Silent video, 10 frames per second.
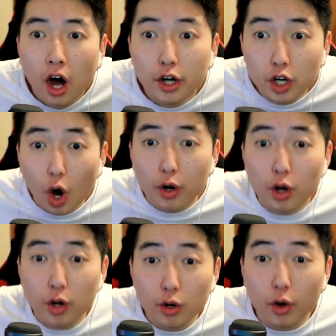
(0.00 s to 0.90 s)
No, no,
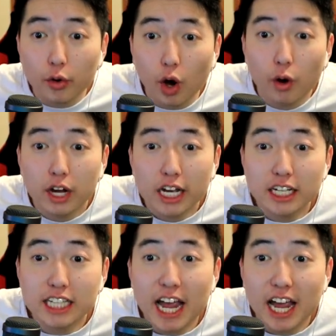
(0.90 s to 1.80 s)
no, no, no!
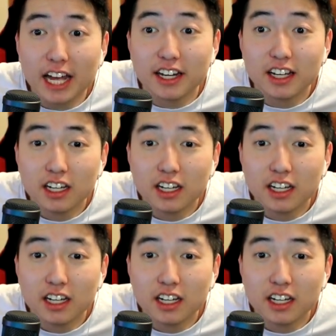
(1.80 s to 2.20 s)
His hand!